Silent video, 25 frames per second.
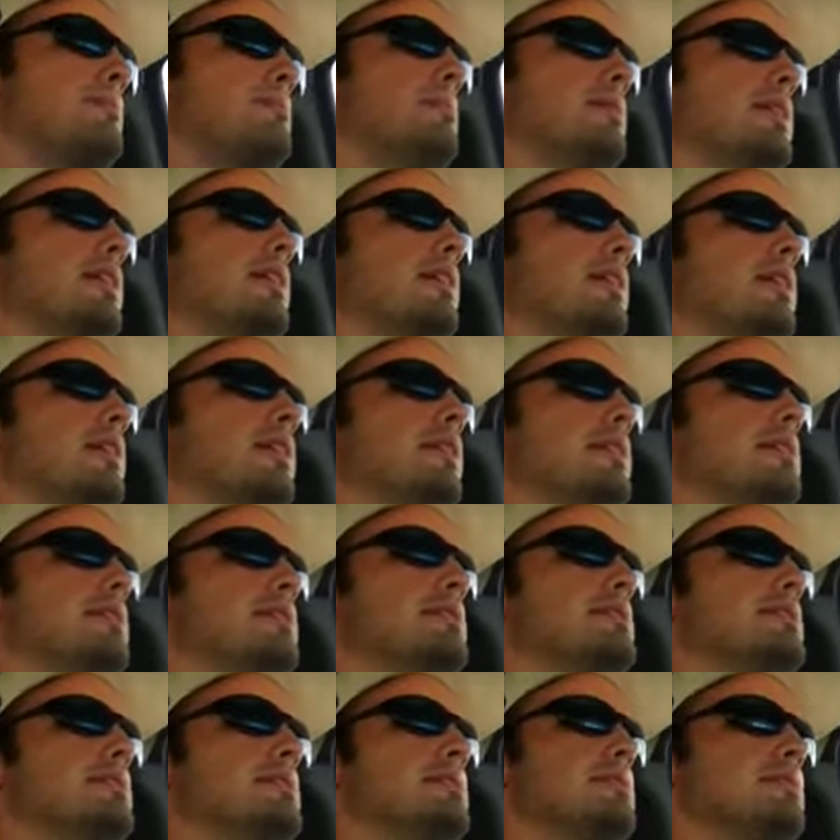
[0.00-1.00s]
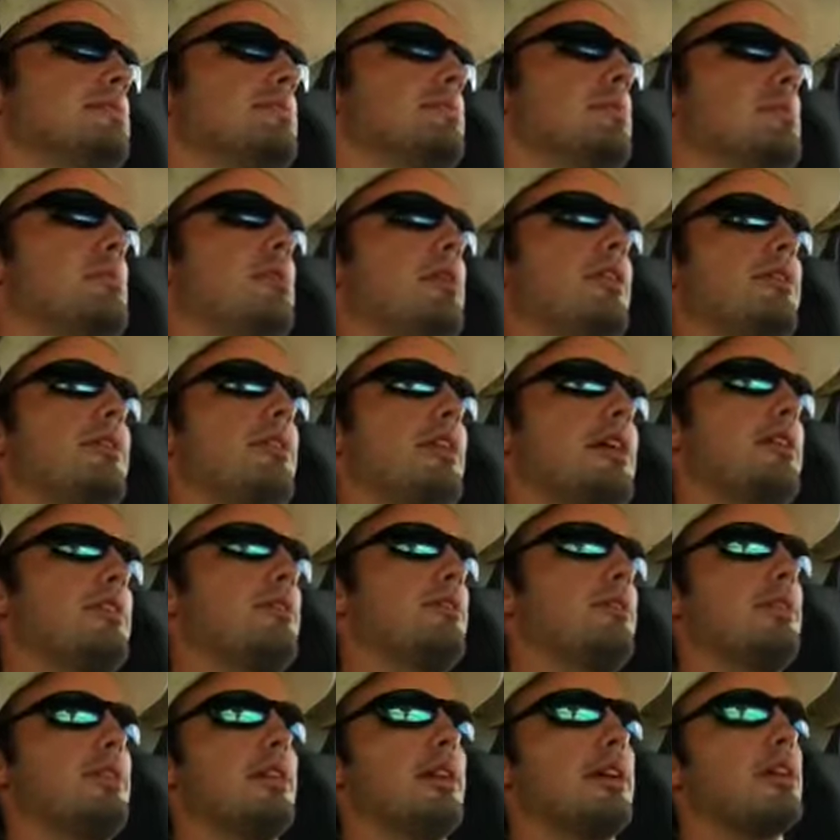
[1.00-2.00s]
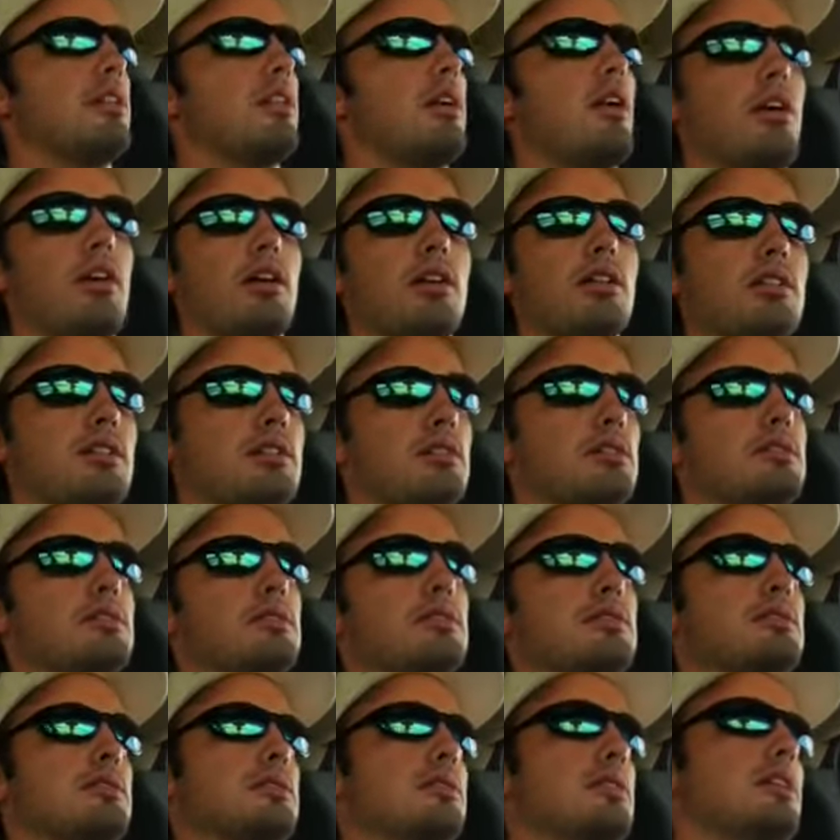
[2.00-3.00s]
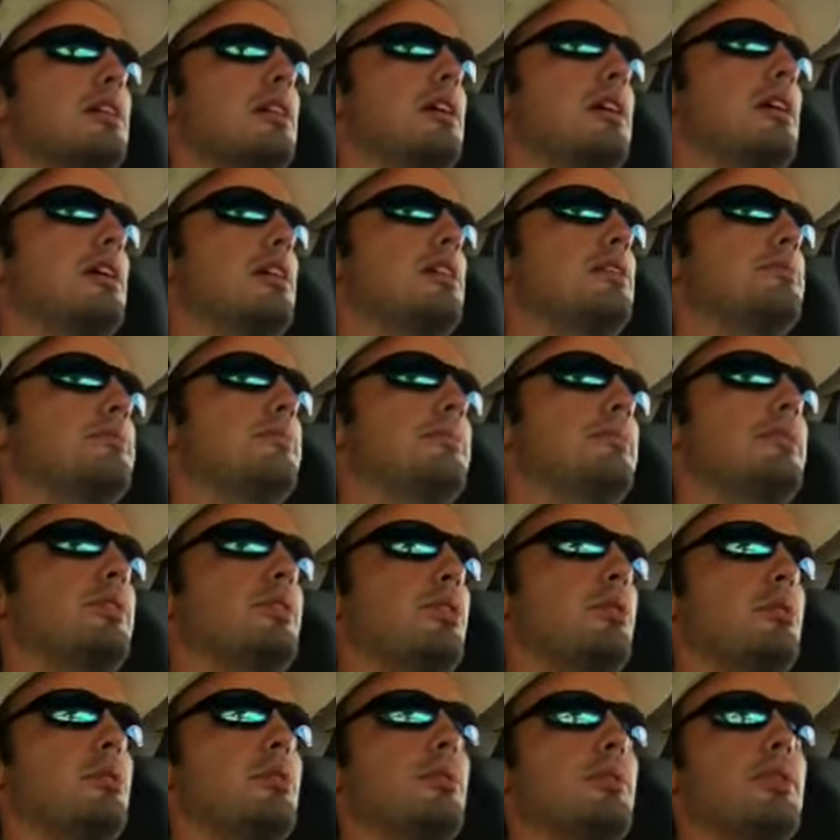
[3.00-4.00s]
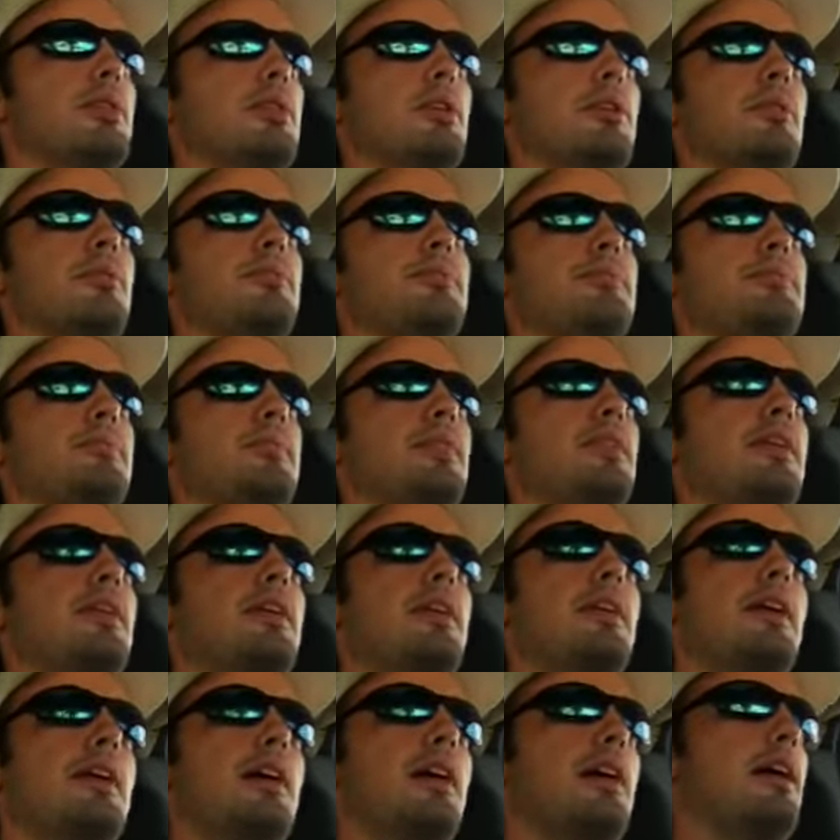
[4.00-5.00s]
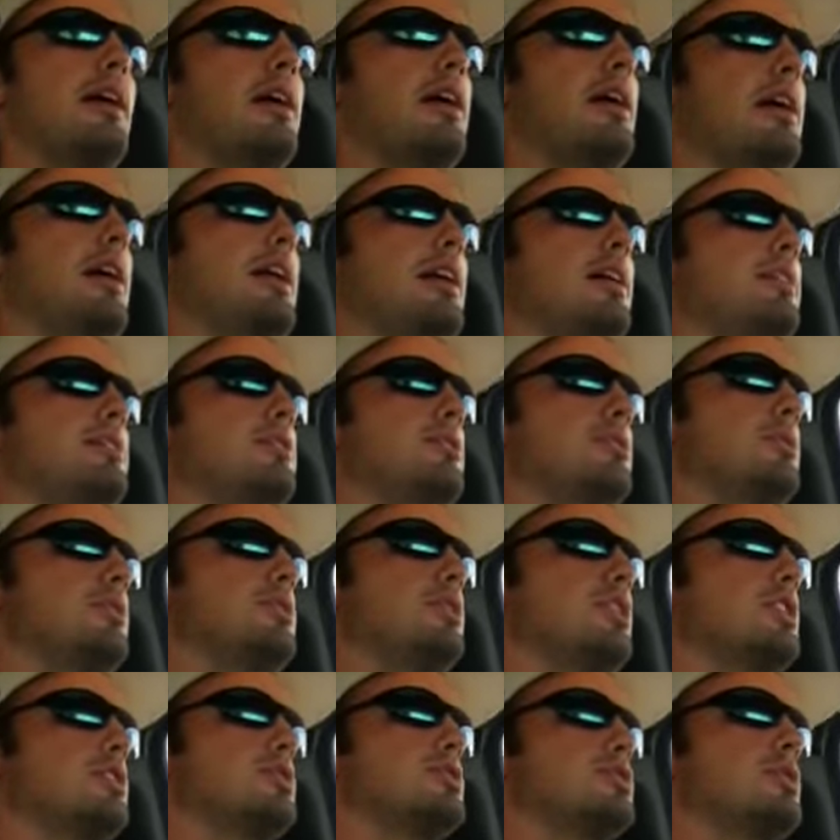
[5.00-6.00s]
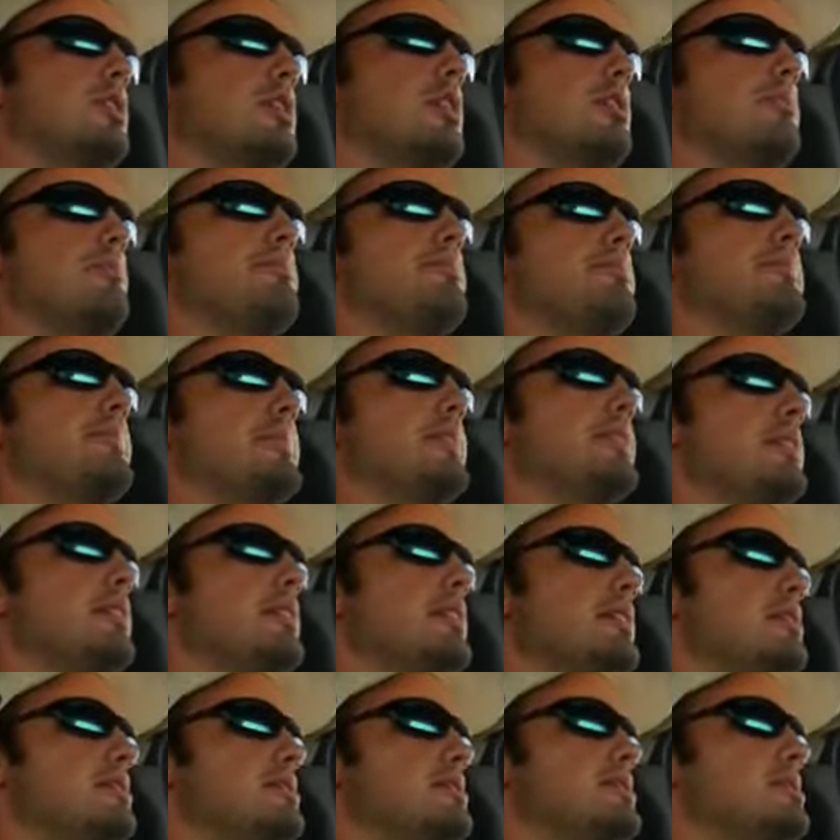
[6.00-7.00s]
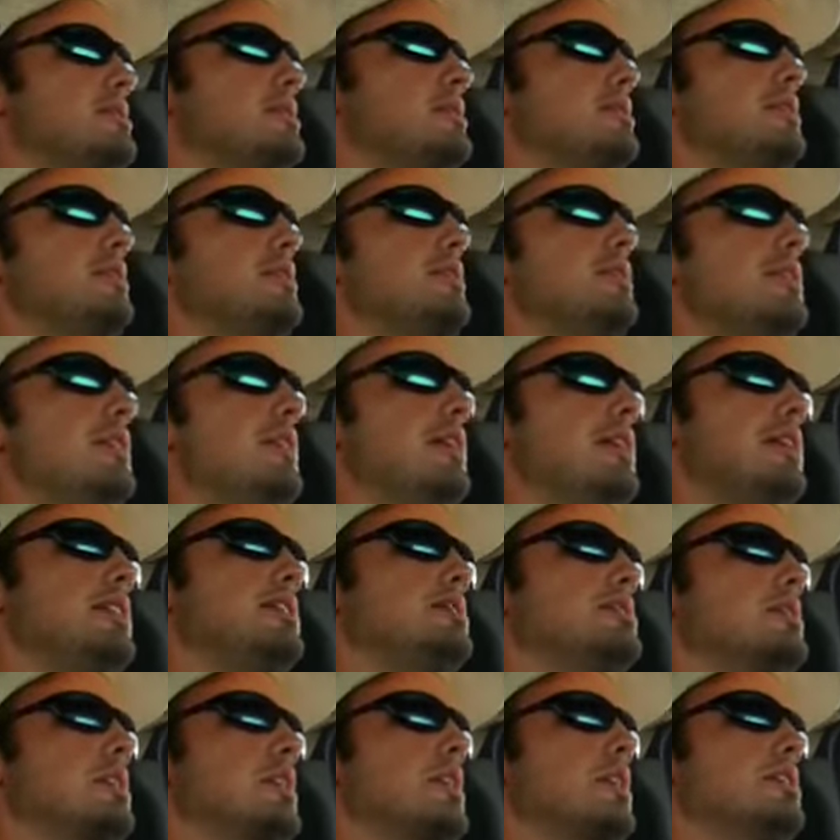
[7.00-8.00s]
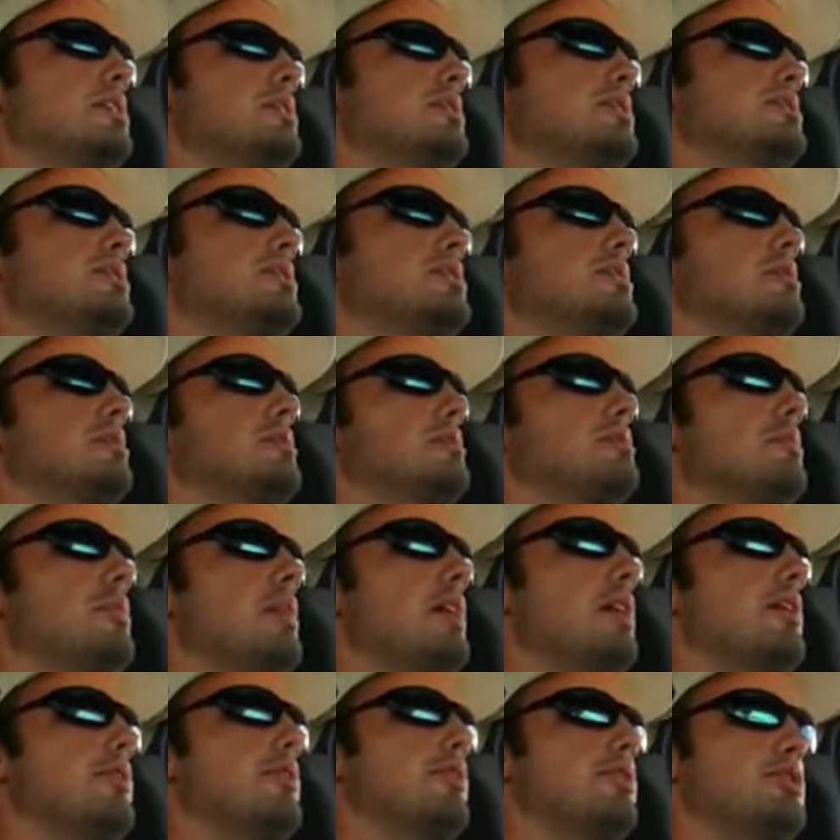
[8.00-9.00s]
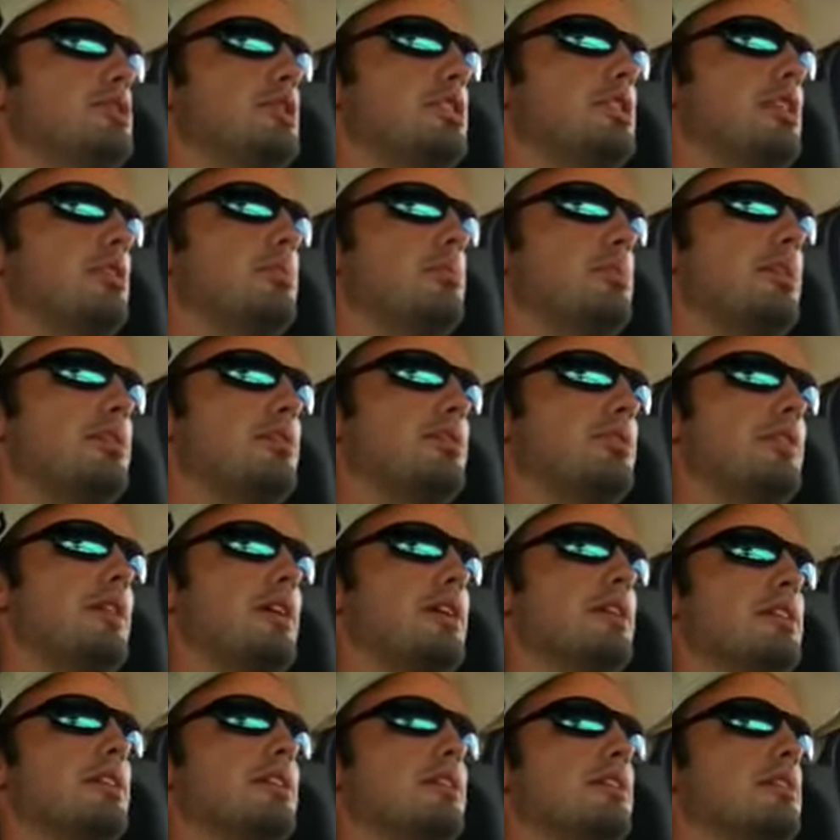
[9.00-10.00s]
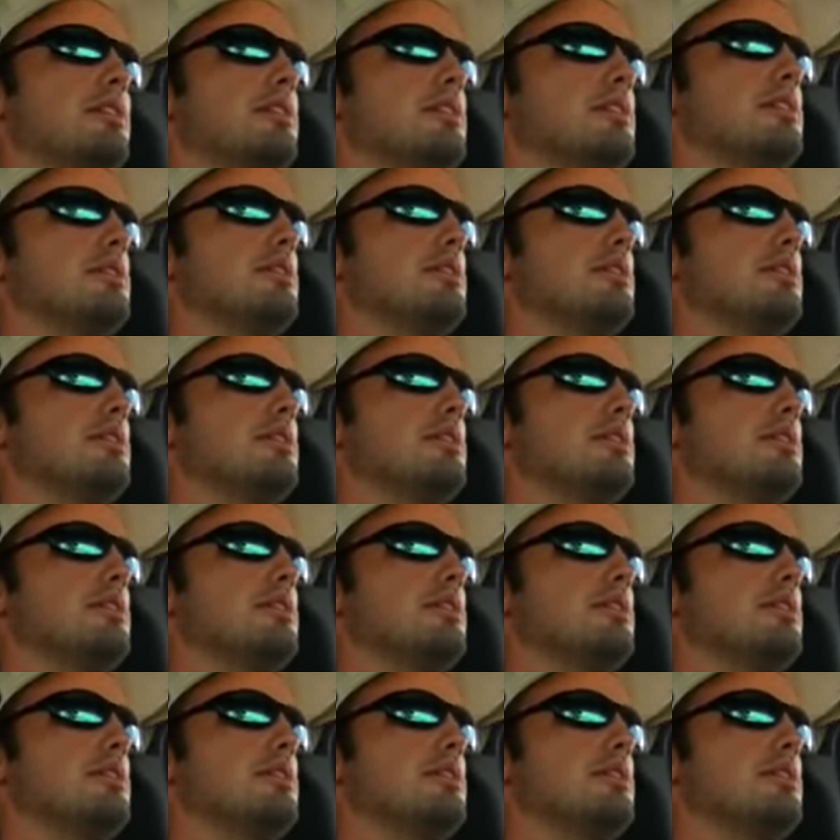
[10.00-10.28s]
because my mother and I don't really get along. Normally we don't. And so we took a trip to the East Coast, but Virginia and Pennsylvania. So